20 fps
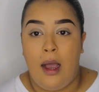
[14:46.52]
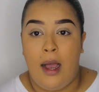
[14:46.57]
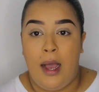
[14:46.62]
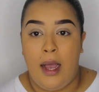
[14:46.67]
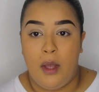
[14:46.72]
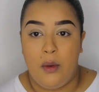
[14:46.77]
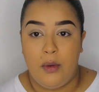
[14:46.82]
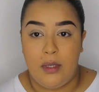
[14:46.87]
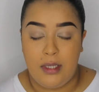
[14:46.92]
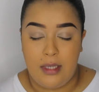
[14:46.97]

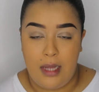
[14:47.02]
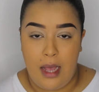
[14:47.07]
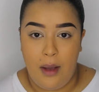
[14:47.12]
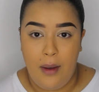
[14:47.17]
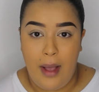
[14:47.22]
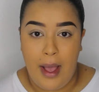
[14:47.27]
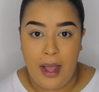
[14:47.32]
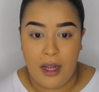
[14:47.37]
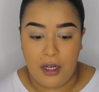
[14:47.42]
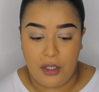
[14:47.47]
I was
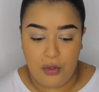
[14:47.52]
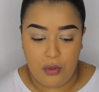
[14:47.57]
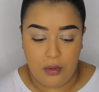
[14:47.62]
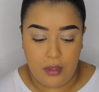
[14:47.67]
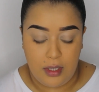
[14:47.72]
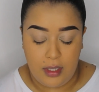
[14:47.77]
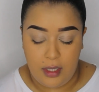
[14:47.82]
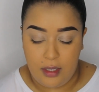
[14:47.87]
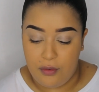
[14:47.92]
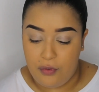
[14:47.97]
now
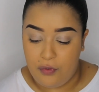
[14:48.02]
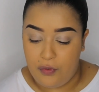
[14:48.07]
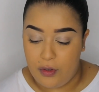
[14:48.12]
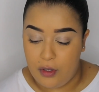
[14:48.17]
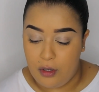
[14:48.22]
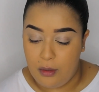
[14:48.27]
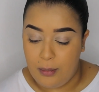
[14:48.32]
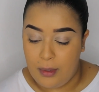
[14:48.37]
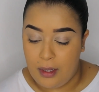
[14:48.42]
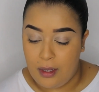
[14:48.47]
actually
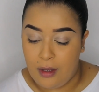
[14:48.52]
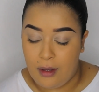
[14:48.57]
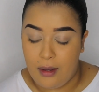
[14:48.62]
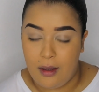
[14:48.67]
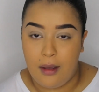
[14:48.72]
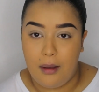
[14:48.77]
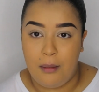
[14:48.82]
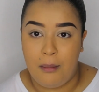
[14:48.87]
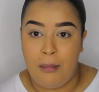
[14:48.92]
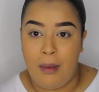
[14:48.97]
filming
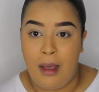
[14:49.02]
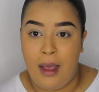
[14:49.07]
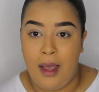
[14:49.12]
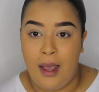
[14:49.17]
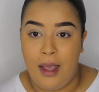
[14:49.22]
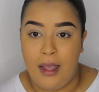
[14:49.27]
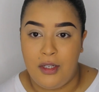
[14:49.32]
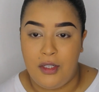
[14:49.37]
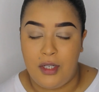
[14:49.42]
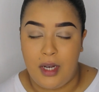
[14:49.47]

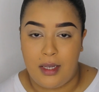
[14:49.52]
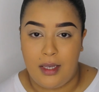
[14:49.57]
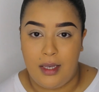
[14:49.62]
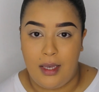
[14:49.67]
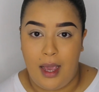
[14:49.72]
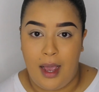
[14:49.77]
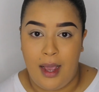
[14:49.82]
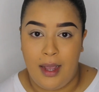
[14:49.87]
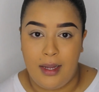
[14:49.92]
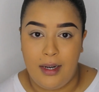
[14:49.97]
my Jackie
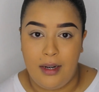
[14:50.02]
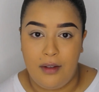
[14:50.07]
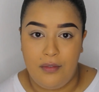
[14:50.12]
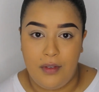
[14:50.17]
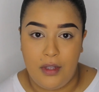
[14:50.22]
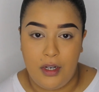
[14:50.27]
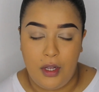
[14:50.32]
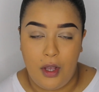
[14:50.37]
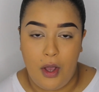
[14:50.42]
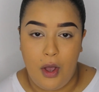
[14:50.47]
Aina
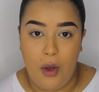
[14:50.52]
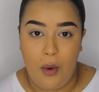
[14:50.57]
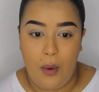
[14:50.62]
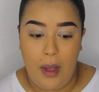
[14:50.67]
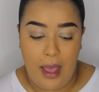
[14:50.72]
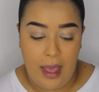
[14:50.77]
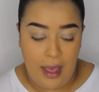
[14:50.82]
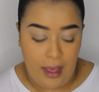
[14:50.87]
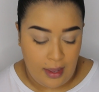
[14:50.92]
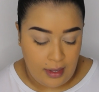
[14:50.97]
video,
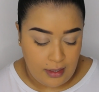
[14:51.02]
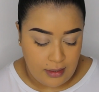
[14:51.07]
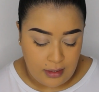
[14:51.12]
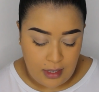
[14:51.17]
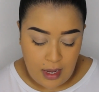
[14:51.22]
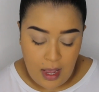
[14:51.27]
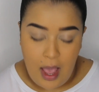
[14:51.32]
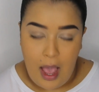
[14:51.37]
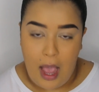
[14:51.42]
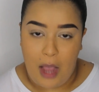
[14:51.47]
and
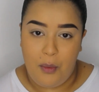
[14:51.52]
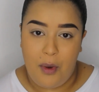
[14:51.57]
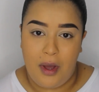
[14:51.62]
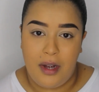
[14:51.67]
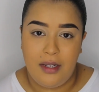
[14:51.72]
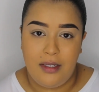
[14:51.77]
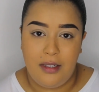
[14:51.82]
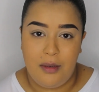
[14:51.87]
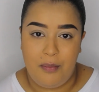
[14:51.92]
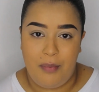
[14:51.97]
I
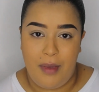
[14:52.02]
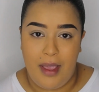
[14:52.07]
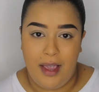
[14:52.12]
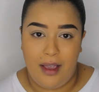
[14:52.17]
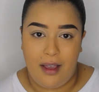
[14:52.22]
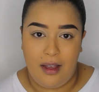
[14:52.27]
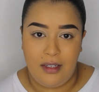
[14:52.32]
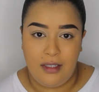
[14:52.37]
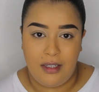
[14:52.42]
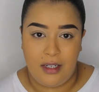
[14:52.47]
wanted to
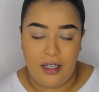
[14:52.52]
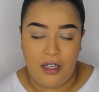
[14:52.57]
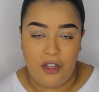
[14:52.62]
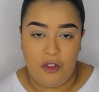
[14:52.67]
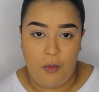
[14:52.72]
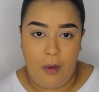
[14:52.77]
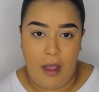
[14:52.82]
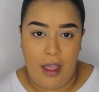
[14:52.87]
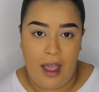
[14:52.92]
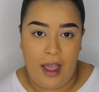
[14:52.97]
bake
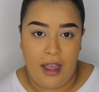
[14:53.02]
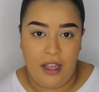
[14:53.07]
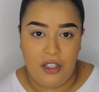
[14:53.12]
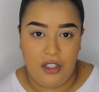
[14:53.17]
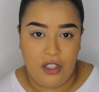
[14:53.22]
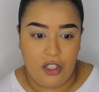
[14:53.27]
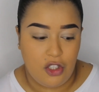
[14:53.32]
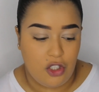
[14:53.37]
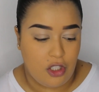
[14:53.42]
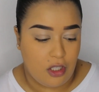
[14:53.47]
underneath my
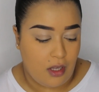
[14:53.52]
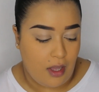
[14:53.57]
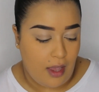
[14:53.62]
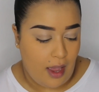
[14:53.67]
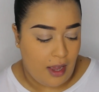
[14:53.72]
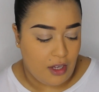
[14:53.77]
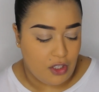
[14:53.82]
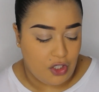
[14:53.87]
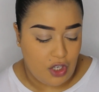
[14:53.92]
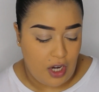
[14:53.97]
eyes just to
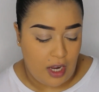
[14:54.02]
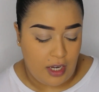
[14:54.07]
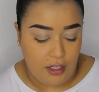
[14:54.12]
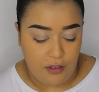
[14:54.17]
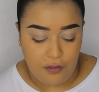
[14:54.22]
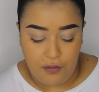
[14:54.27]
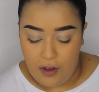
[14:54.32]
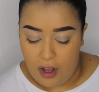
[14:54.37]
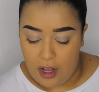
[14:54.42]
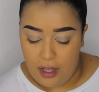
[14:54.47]
catch any
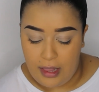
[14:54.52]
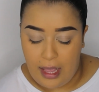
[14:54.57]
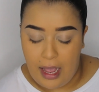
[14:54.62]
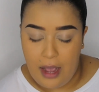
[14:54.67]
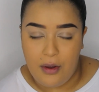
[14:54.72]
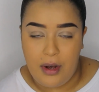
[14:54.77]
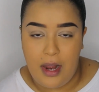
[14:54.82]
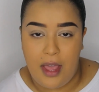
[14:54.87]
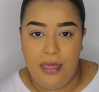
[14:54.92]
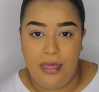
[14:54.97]

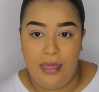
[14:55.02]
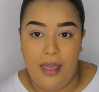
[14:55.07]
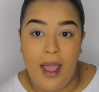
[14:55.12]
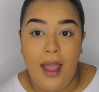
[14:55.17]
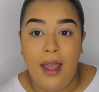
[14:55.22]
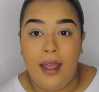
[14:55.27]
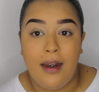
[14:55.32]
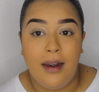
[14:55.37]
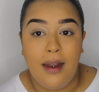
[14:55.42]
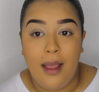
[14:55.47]
fallout, and
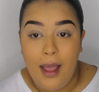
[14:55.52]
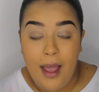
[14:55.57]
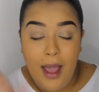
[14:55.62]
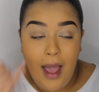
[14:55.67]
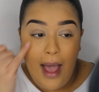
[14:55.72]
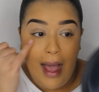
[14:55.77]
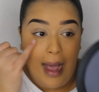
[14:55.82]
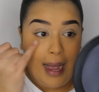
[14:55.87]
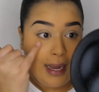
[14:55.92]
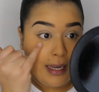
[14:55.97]
then
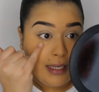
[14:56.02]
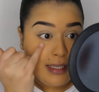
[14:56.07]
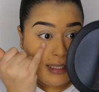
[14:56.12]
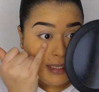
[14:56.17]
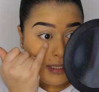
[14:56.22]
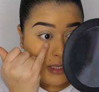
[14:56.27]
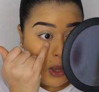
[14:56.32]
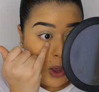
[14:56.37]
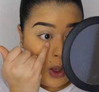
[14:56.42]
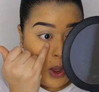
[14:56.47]
I
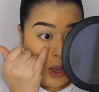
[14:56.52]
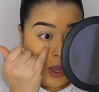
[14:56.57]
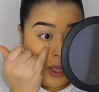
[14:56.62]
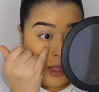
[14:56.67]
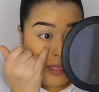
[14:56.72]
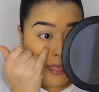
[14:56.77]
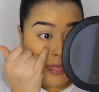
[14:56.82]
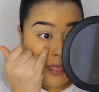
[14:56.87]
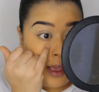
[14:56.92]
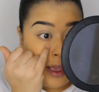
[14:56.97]

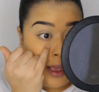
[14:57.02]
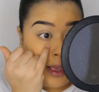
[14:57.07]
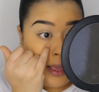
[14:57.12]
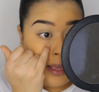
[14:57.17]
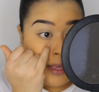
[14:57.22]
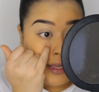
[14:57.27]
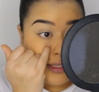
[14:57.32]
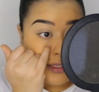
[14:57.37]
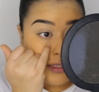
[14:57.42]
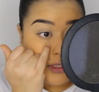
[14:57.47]
saw
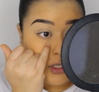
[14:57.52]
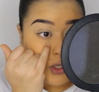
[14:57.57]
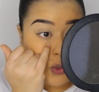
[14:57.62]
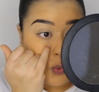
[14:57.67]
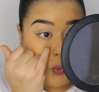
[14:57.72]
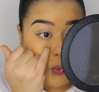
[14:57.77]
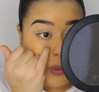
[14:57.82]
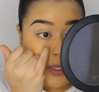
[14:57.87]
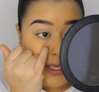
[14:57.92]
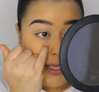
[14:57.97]
that
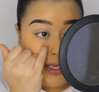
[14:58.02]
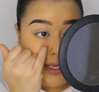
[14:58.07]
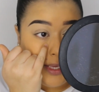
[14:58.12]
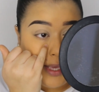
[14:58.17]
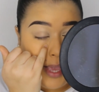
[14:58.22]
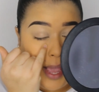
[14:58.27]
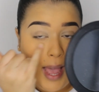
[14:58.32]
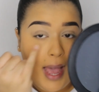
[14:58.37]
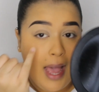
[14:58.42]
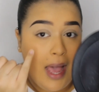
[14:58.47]
we
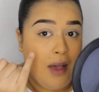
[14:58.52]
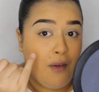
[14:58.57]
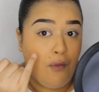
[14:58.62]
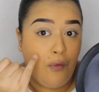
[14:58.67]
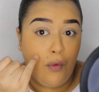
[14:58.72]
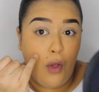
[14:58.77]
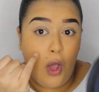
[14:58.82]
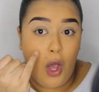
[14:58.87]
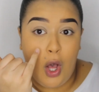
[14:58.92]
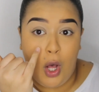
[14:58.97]

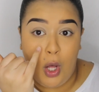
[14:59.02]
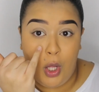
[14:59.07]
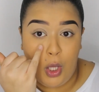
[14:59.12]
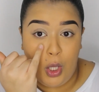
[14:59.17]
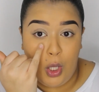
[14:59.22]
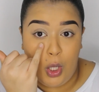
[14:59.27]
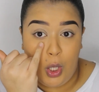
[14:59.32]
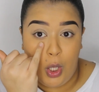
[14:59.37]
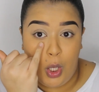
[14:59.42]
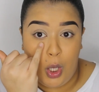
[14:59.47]
have a
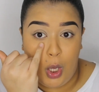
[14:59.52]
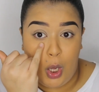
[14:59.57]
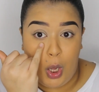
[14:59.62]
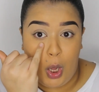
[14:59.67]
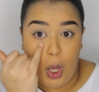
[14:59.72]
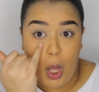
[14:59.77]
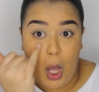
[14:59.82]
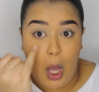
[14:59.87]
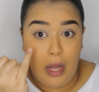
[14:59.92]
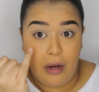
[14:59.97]

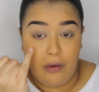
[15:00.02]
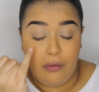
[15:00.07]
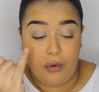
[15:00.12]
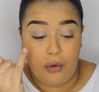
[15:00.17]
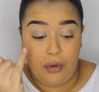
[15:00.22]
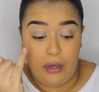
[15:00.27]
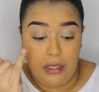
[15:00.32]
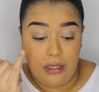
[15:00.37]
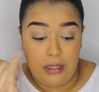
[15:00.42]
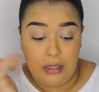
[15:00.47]
lot of
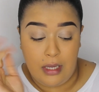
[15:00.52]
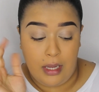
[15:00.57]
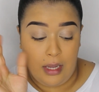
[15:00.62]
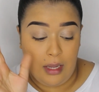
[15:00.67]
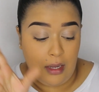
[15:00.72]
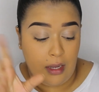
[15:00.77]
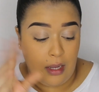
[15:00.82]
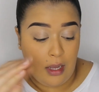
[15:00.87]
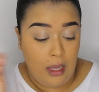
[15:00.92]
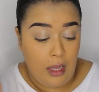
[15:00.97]

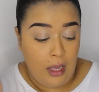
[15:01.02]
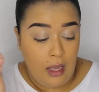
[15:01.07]
creasing.